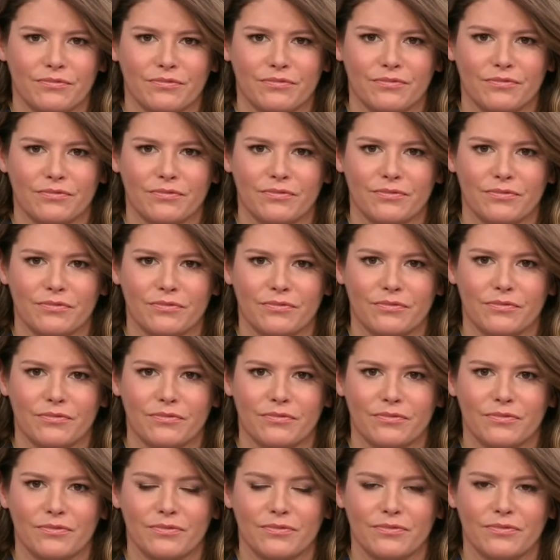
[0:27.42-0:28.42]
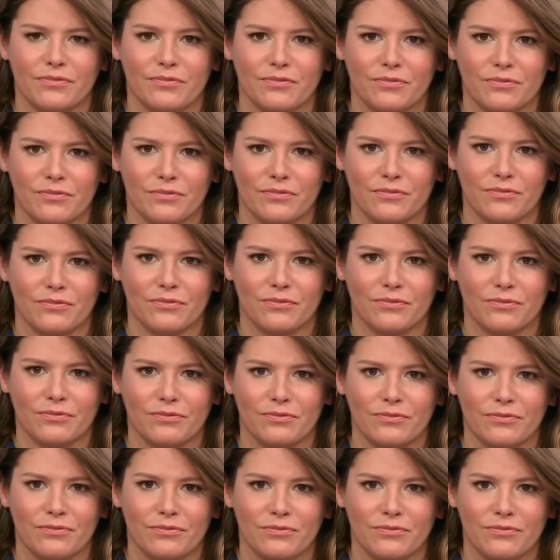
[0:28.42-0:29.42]

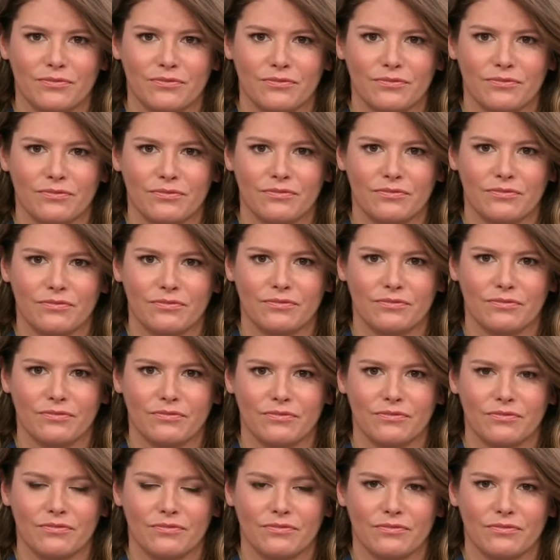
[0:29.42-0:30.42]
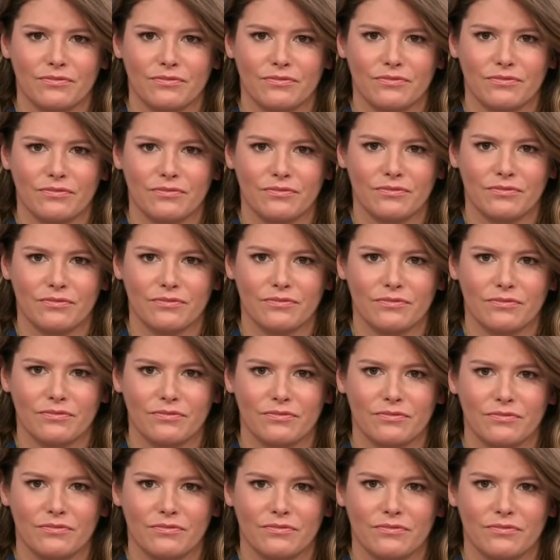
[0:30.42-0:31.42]

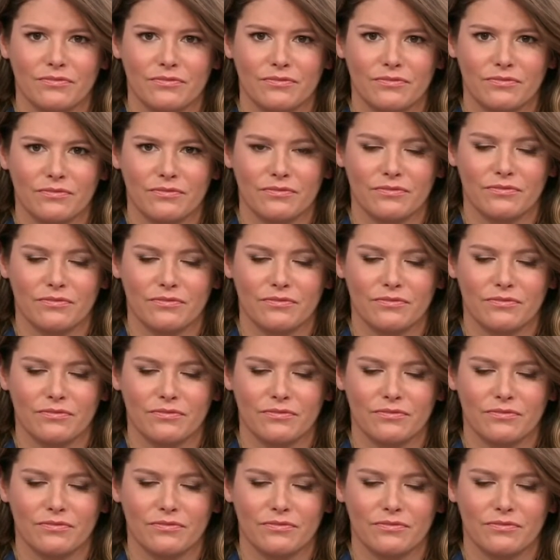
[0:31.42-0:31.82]
No words are spoken by the person on screen.